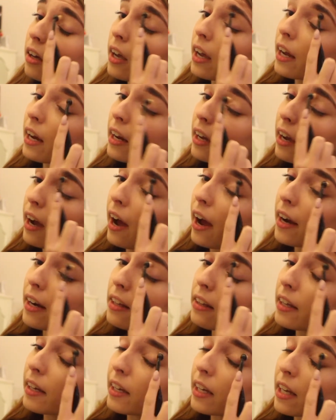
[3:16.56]
And it kind
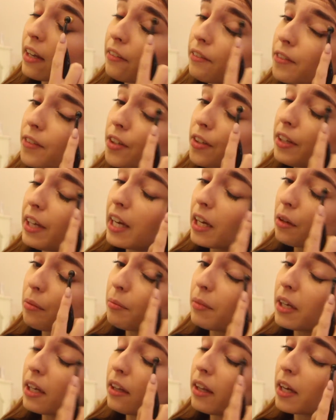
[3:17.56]
of like, if you're like
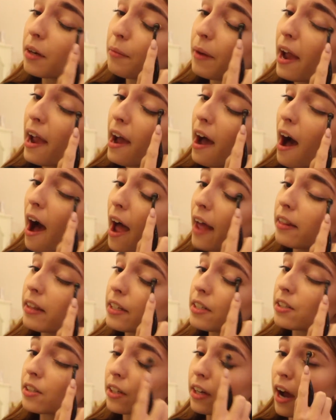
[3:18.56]
me, like my
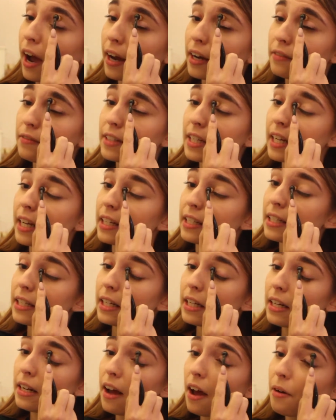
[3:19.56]
eyelids are kind of
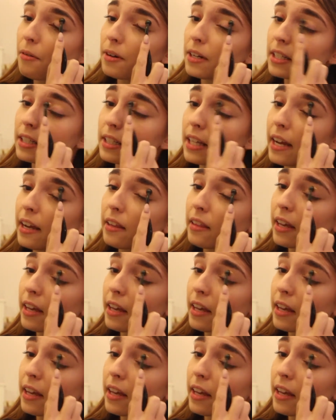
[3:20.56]
tinted, I want to say.